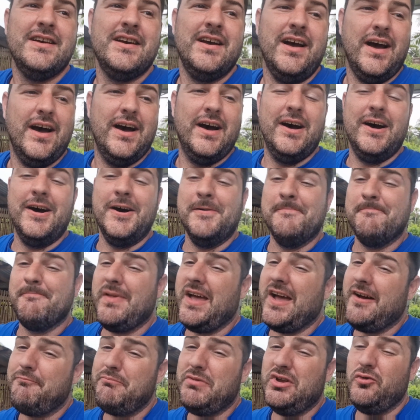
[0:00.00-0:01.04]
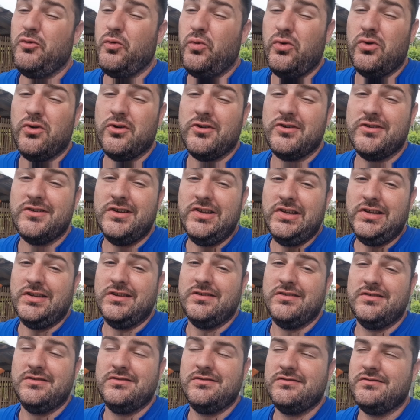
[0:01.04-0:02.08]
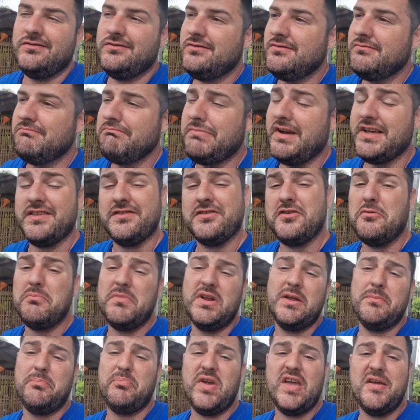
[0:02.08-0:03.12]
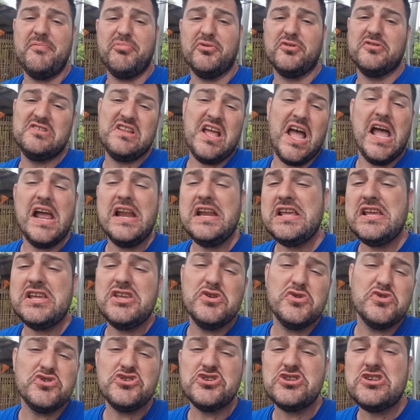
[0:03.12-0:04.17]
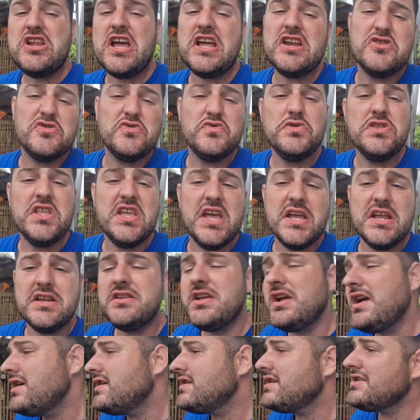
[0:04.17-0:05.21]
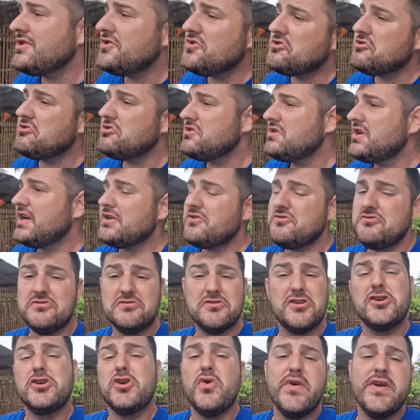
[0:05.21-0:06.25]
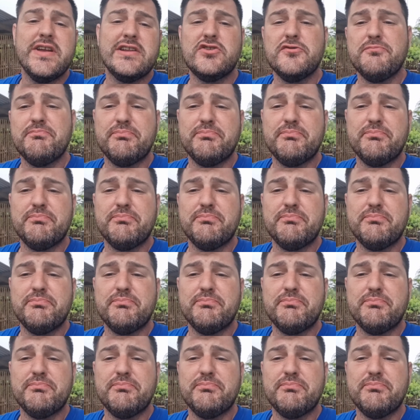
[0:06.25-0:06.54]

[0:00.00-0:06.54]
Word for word: Um, I've been warned by so many people, Donnie, you should not do that. Donnie, you should not do, they're going to